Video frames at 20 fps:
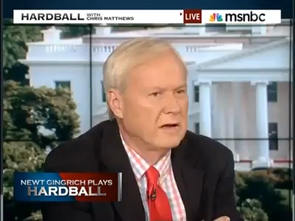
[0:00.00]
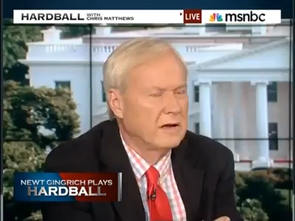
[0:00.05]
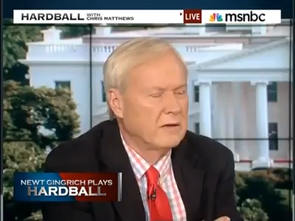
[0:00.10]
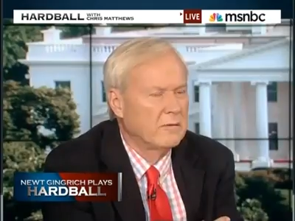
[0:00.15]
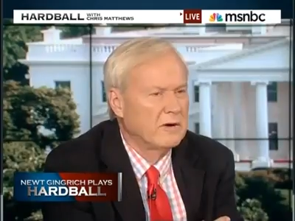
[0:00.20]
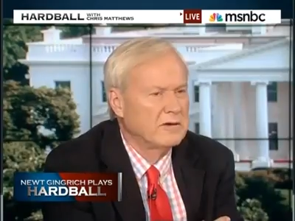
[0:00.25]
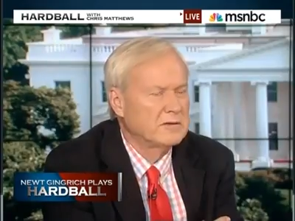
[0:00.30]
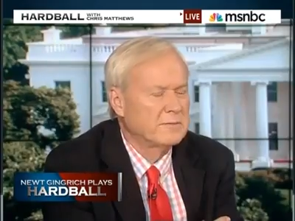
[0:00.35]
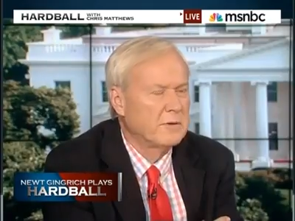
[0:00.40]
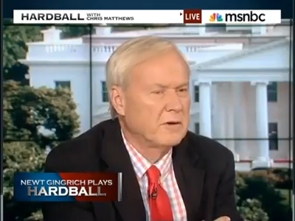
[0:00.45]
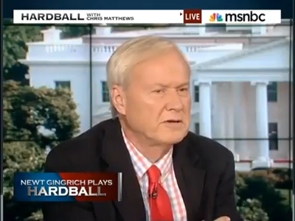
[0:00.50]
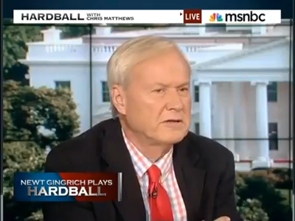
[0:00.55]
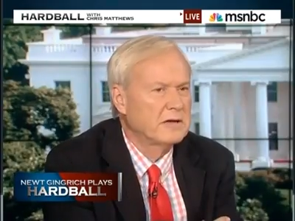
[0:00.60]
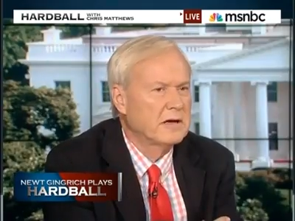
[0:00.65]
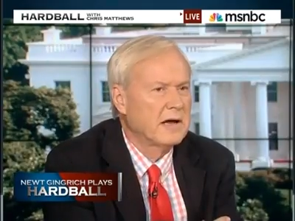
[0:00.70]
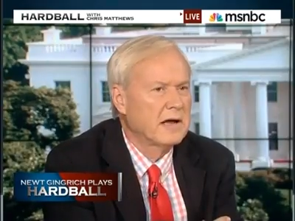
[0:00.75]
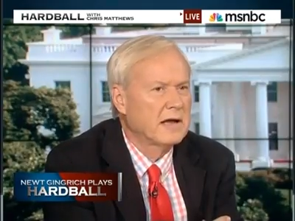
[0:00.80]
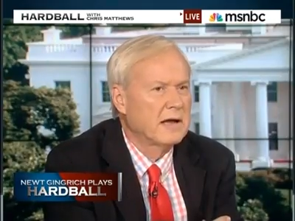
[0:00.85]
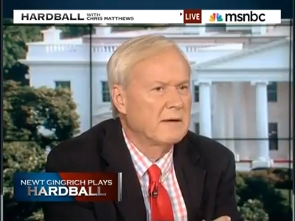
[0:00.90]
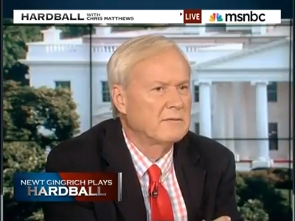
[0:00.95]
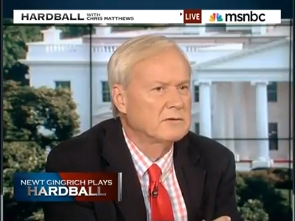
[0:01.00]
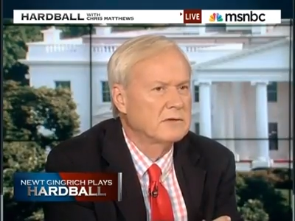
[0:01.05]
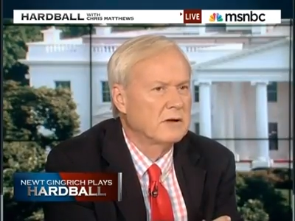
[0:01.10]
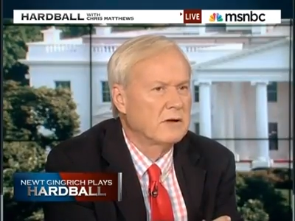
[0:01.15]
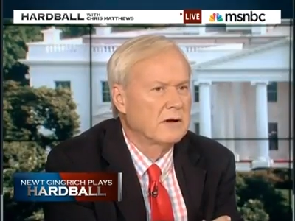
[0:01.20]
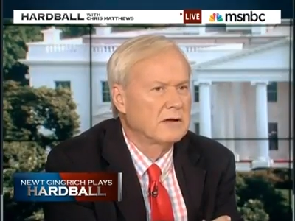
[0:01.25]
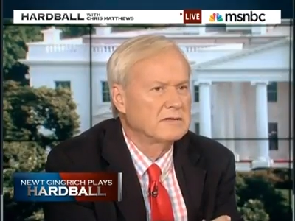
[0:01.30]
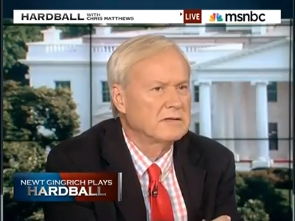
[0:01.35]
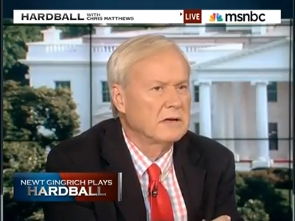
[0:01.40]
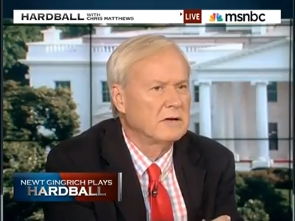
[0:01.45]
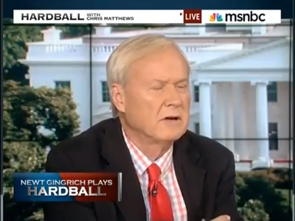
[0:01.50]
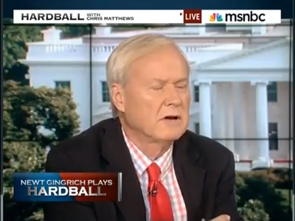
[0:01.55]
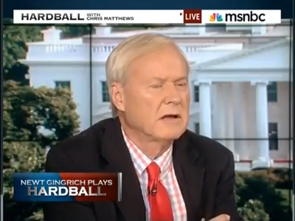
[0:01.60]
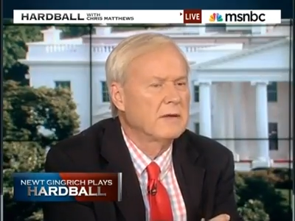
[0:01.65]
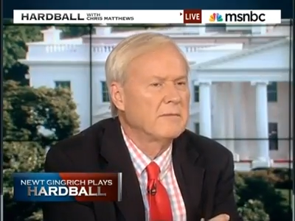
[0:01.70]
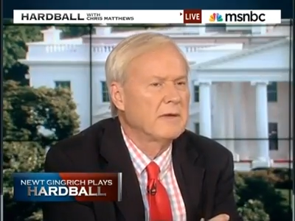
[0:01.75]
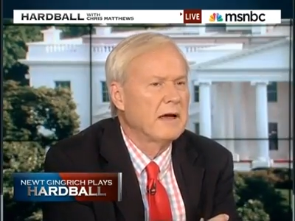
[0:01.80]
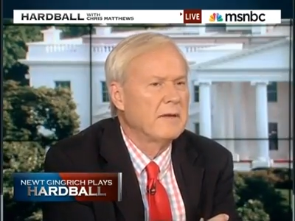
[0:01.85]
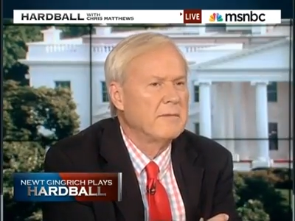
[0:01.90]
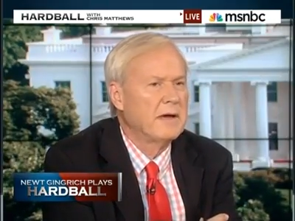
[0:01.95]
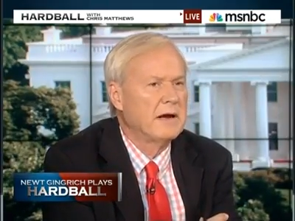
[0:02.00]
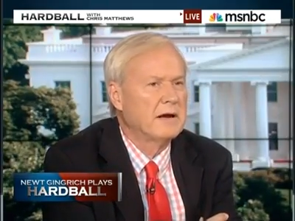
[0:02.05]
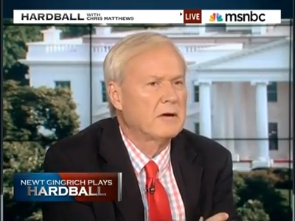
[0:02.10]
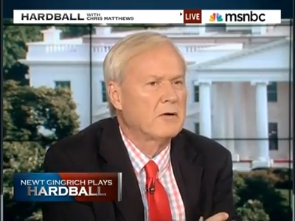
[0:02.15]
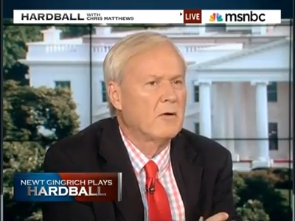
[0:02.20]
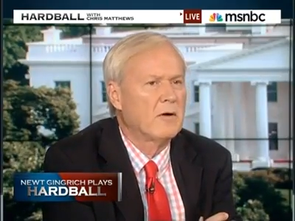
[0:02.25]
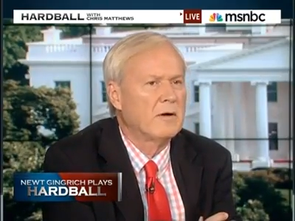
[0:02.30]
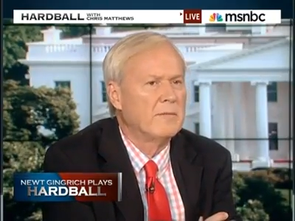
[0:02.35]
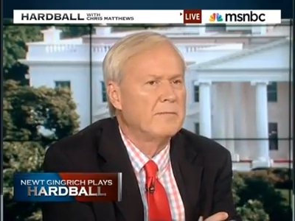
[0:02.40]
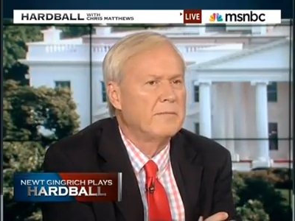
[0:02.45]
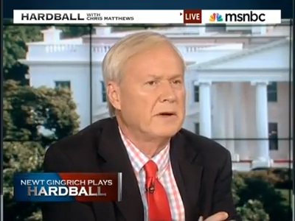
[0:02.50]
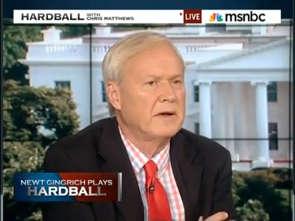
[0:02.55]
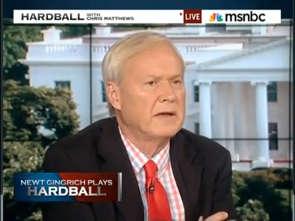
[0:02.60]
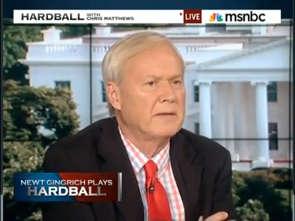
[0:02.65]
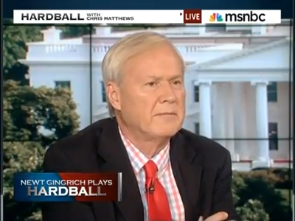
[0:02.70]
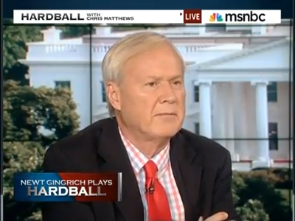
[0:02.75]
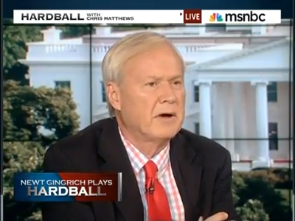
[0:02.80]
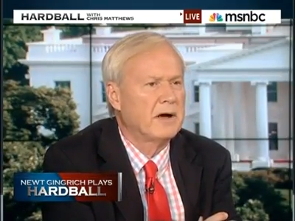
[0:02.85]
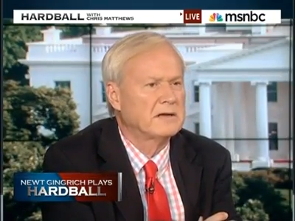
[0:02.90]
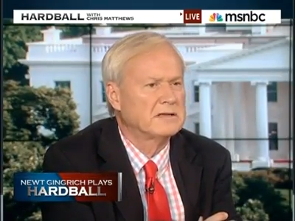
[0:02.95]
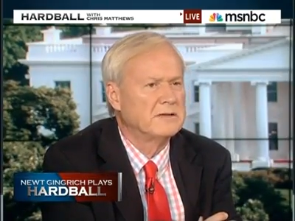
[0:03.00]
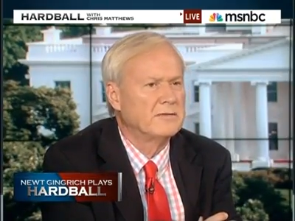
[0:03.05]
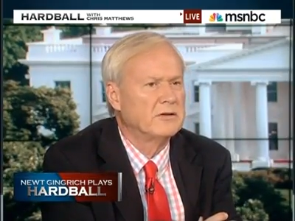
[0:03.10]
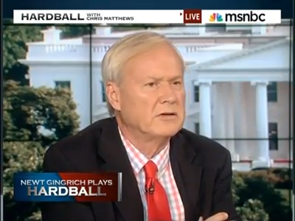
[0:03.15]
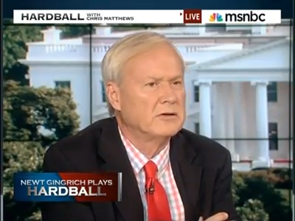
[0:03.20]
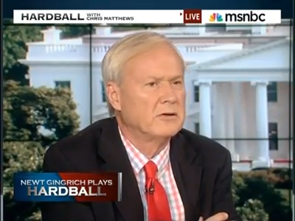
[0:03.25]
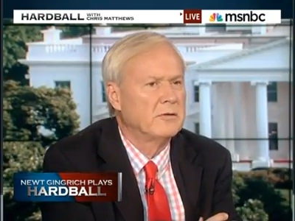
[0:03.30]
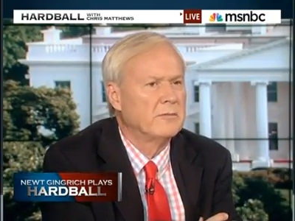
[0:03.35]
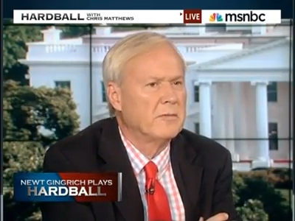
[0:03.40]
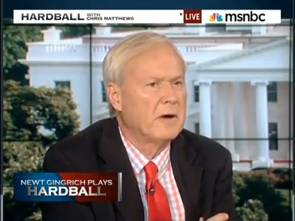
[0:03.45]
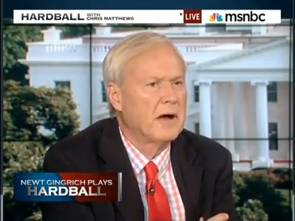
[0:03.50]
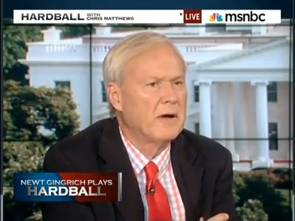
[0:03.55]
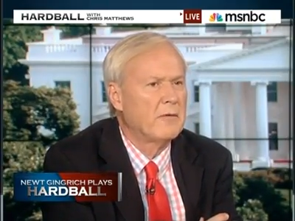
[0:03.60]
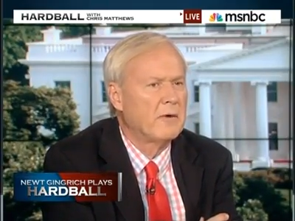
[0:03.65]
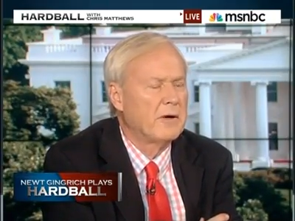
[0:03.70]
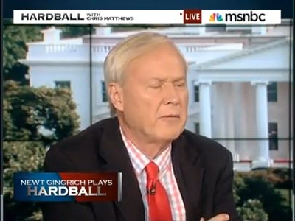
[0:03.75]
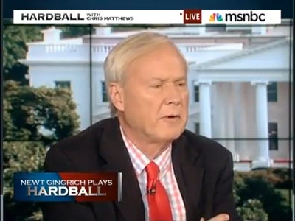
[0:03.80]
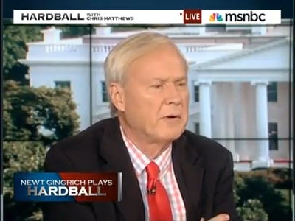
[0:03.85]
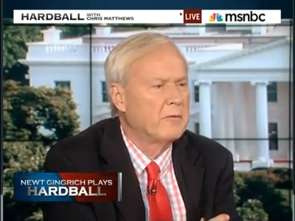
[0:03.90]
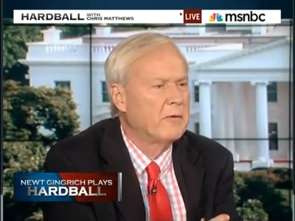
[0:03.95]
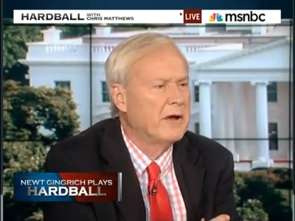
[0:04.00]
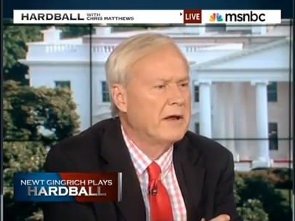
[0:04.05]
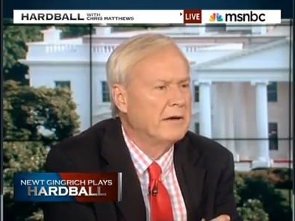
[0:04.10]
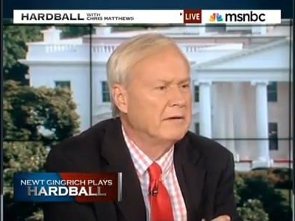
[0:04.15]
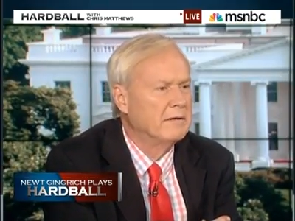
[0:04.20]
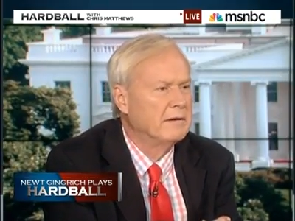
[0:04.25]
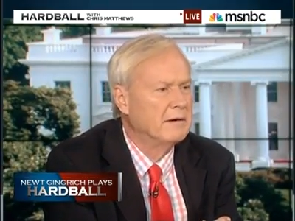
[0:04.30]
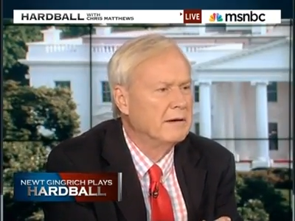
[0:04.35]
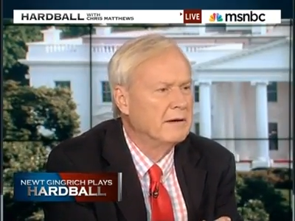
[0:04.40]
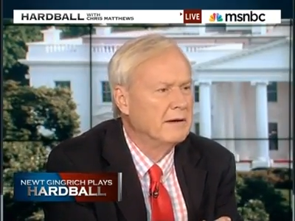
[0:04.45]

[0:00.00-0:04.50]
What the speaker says: the other way. Suppose a guy comes along and said, look at me, I made $250 million. If you do it my way, we win.